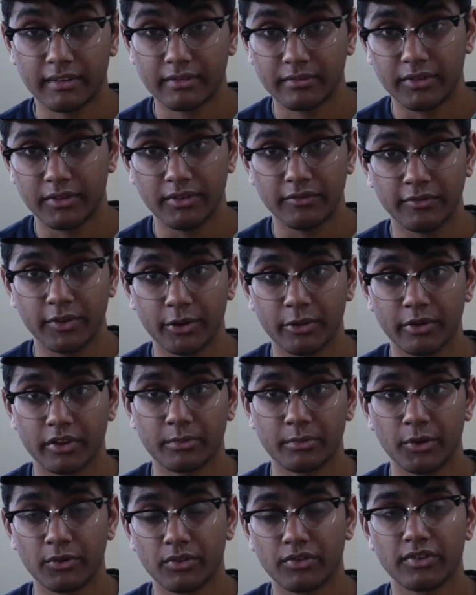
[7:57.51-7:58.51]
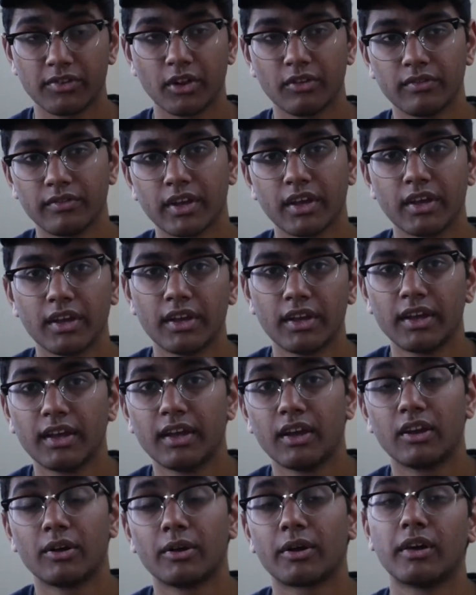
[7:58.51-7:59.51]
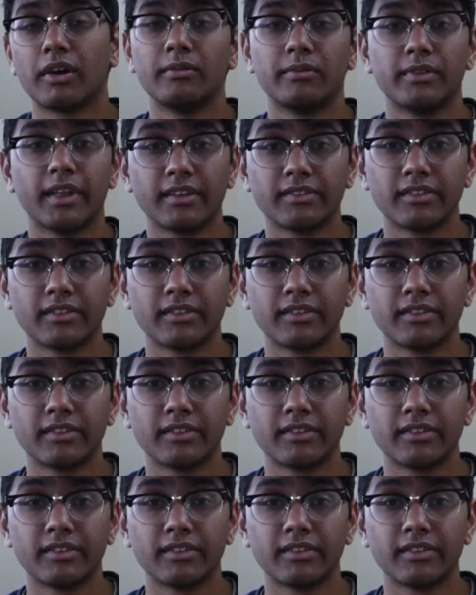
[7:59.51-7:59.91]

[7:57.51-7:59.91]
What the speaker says: the photo expose itself. Okay, that's